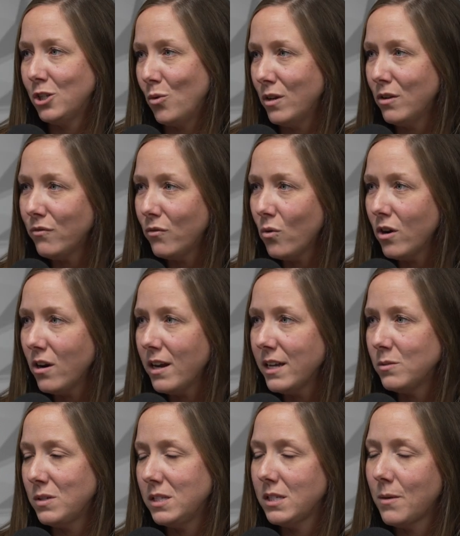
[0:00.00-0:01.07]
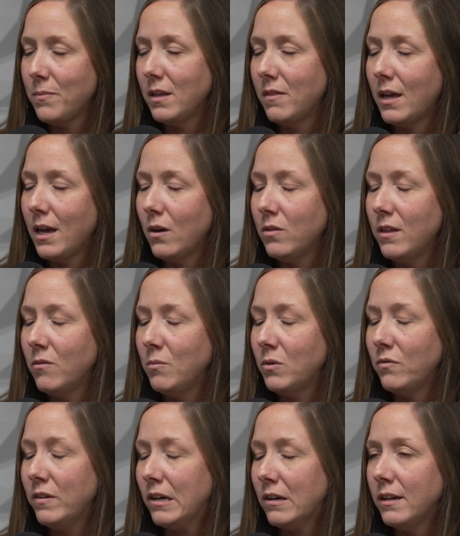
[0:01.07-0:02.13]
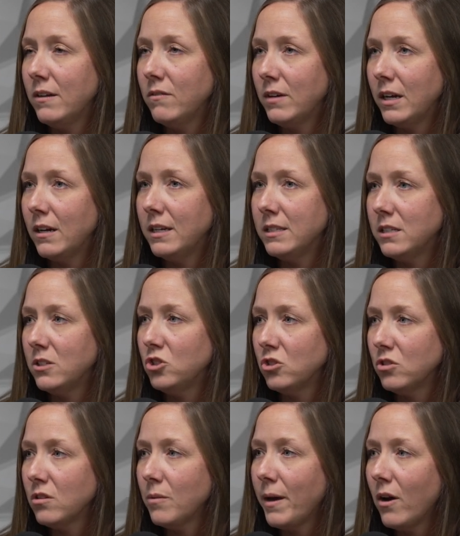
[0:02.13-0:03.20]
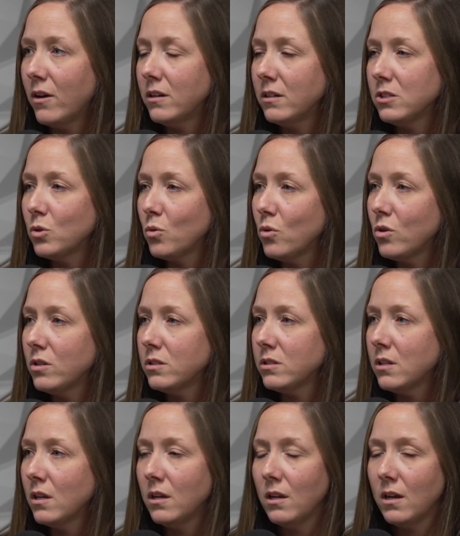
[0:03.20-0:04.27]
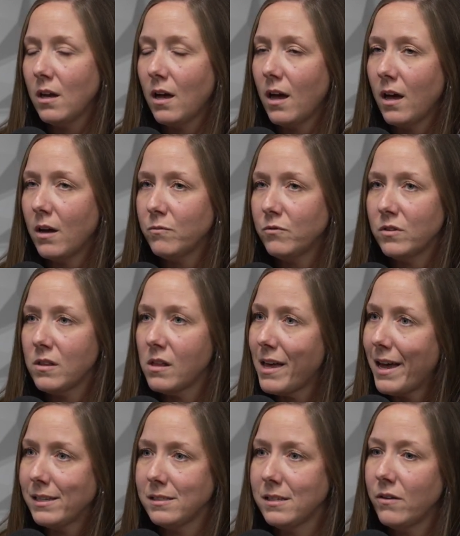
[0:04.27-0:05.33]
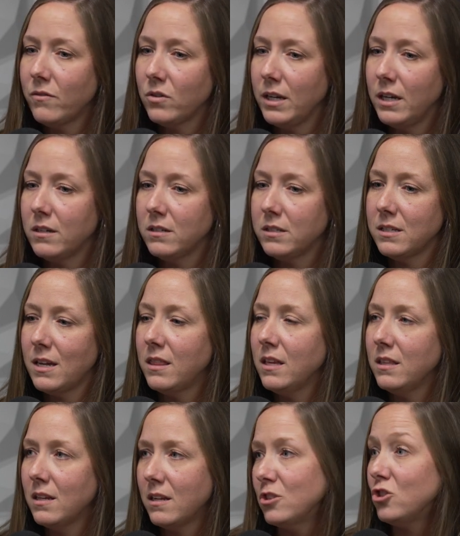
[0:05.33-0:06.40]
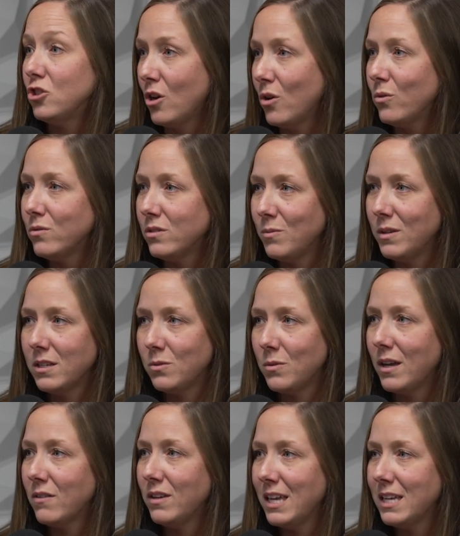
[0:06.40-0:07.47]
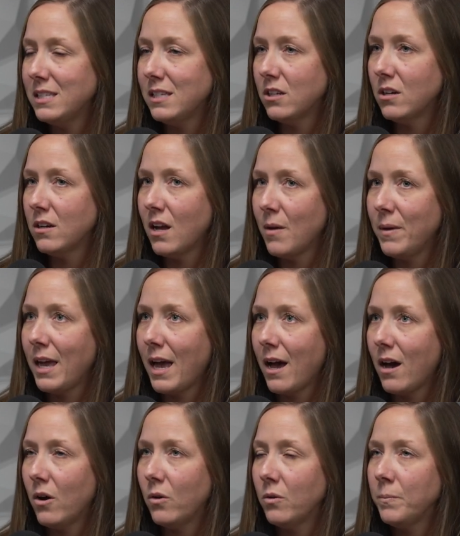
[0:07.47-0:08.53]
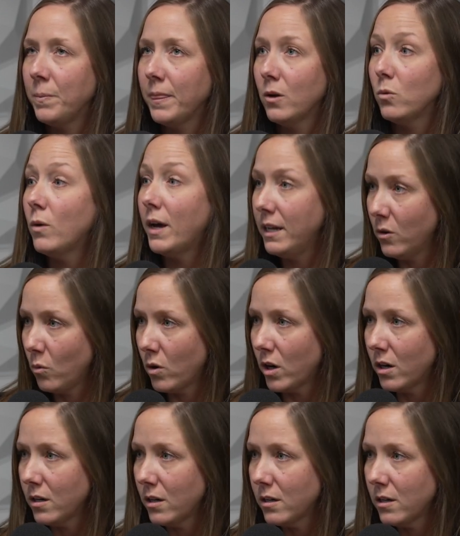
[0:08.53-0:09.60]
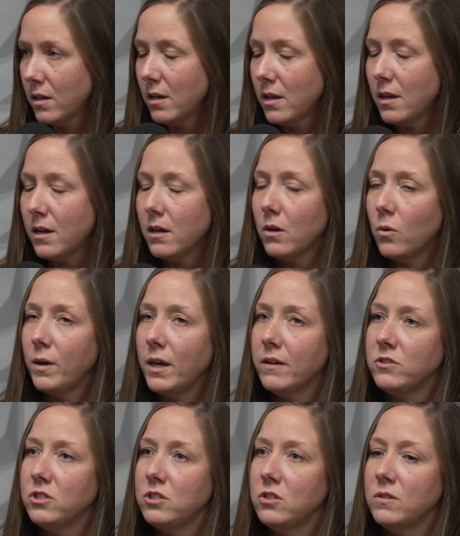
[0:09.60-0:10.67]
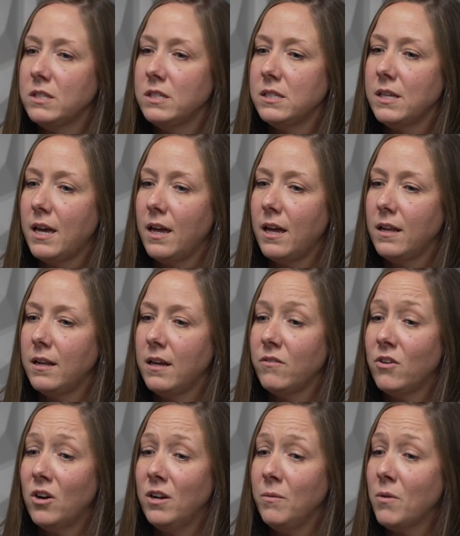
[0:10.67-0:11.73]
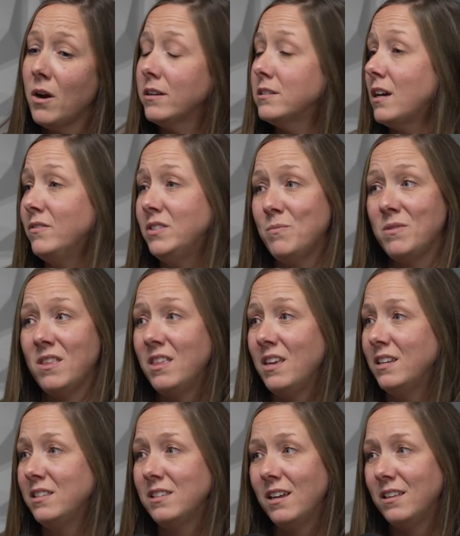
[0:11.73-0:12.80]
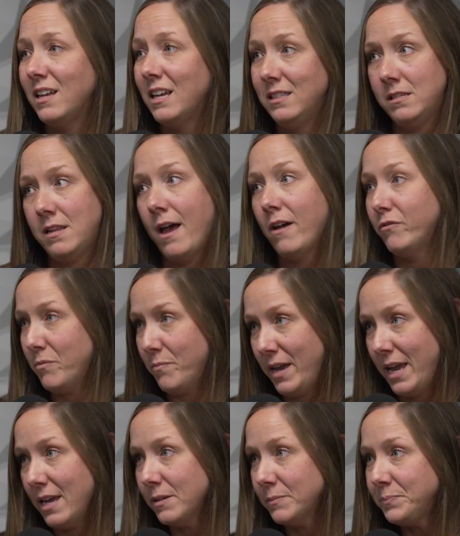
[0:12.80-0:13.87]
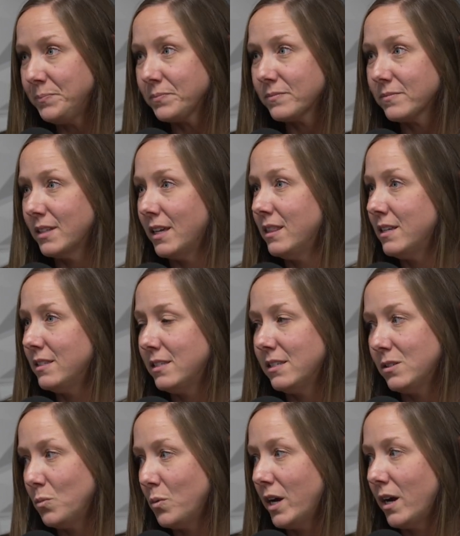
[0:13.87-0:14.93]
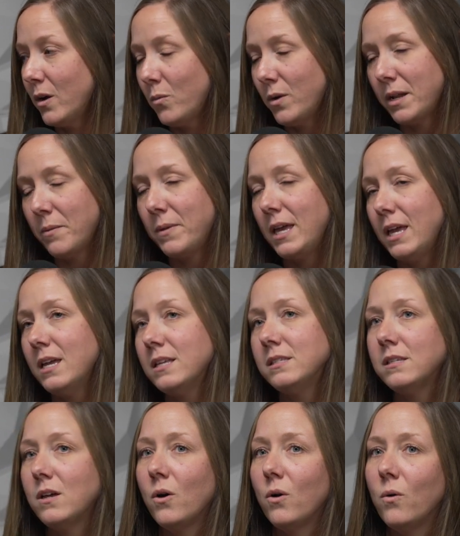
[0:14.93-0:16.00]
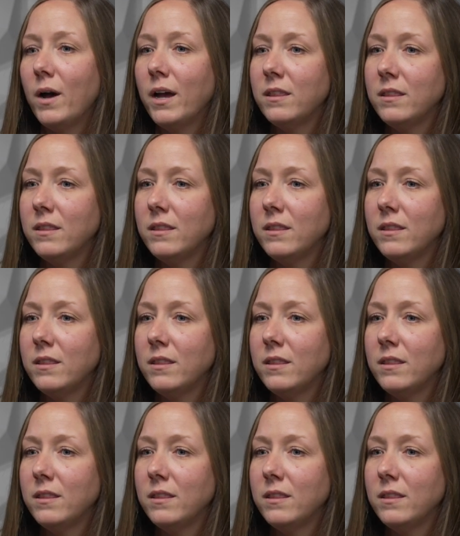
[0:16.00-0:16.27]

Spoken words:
suited for has been something that they've been very, very intentional about in our schools for the last several years. And I think that it shows, because we have kids that are coming out ready to work. Yes. We have students that have already marked off some of the things, like, that's not for me, and this is where I want to be. And so I